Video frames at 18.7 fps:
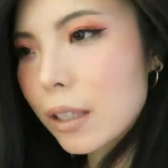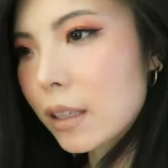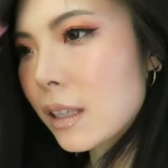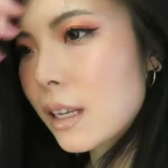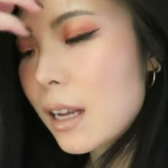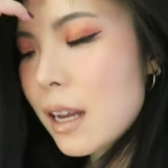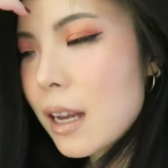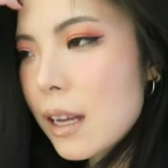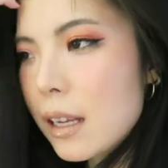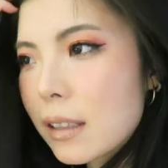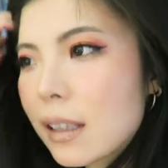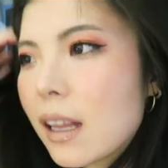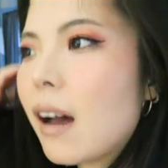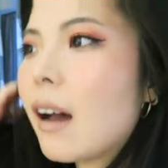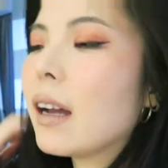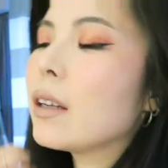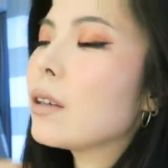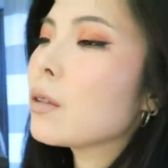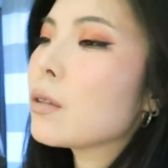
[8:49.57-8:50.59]
and now
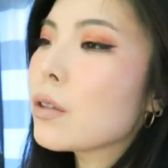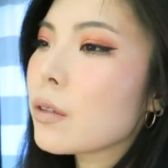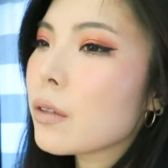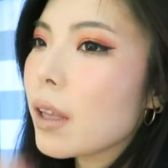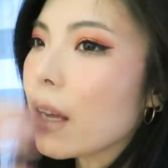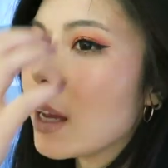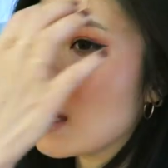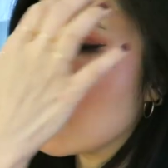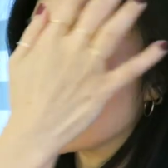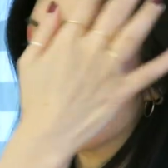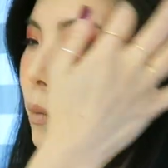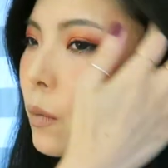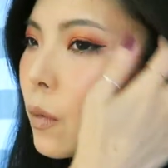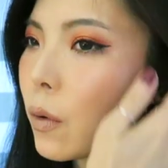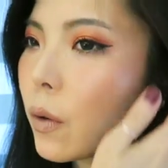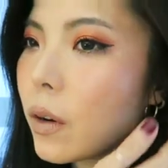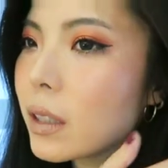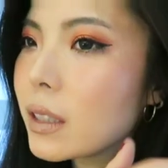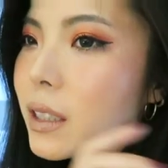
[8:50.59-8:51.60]
I don't do that anymore.